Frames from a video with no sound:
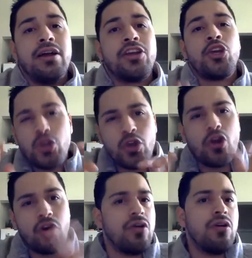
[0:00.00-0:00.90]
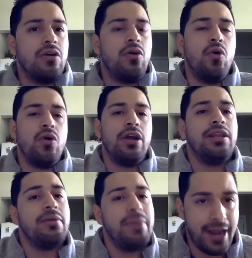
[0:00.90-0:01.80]
cure or
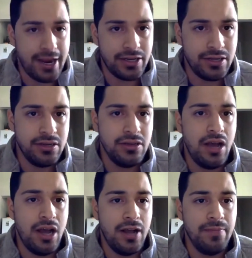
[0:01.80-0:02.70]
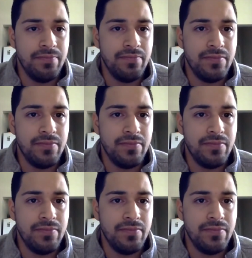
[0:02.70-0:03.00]
eliminate um,